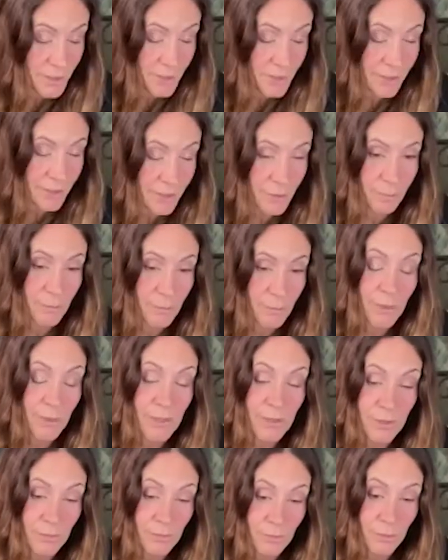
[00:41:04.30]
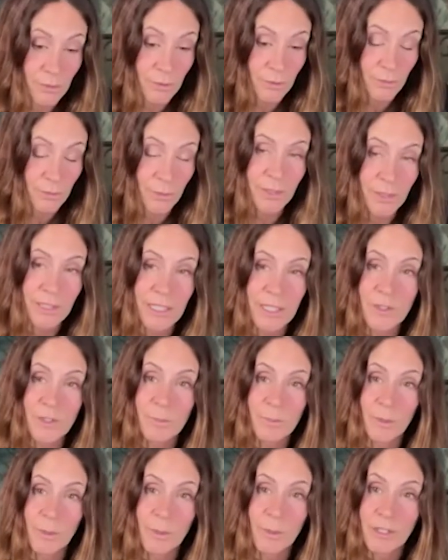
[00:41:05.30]
Electric Moon is really
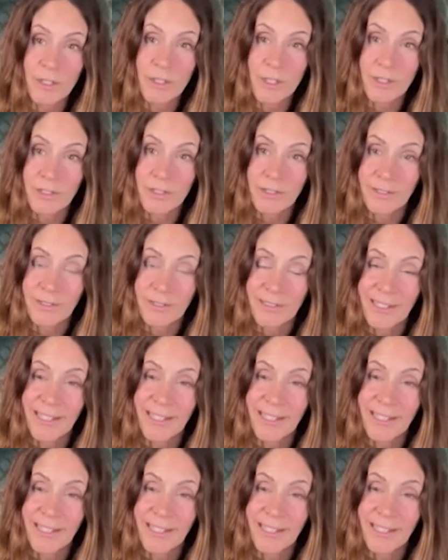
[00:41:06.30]
inspirational.